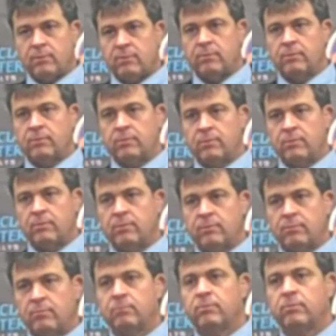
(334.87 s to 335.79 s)
his
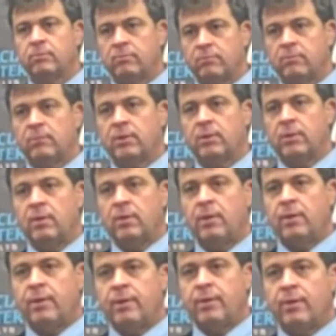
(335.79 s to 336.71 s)
first of his
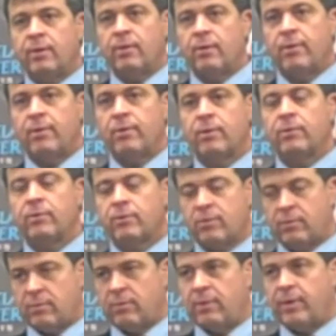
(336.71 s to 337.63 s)
contract doesn't weigh
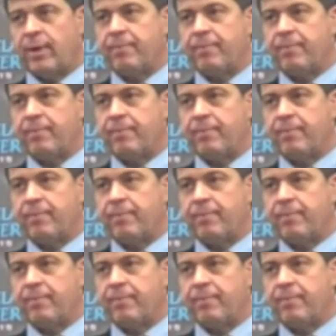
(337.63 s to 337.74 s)
in?